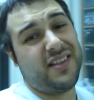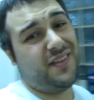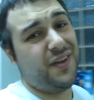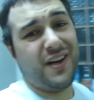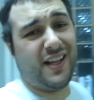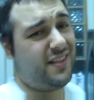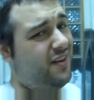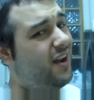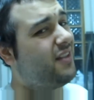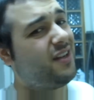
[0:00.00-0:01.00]
there's a turning into
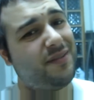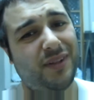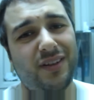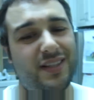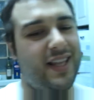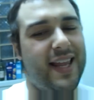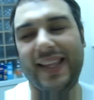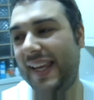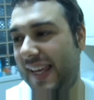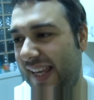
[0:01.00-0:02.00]
nighttime vlogs
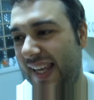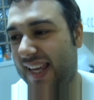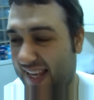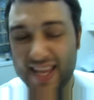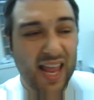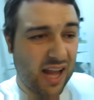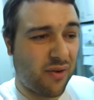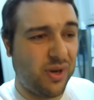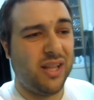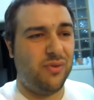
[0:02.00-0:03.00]
lately and I
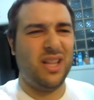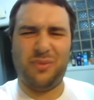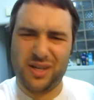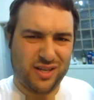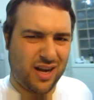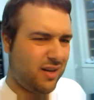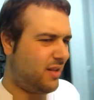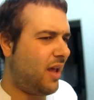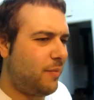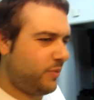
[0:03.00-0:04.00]
really, really want to change
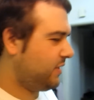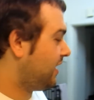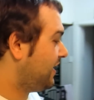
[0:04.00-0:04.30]
that, but